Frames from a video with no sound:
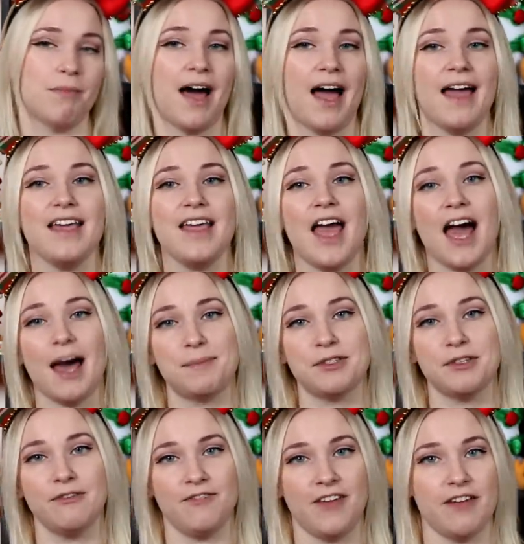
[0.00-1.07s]
My
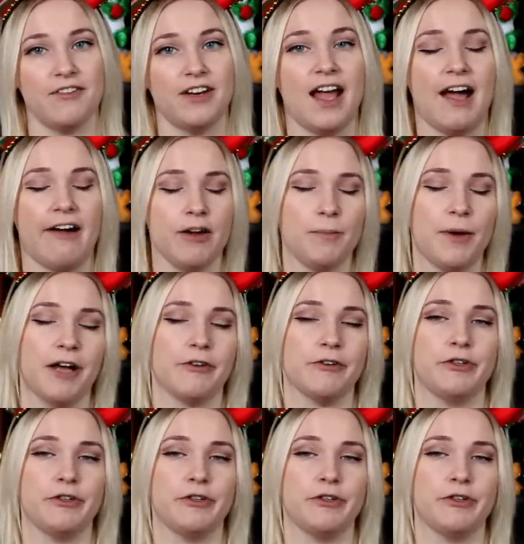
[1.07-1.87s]
absolute favorite Harry Potter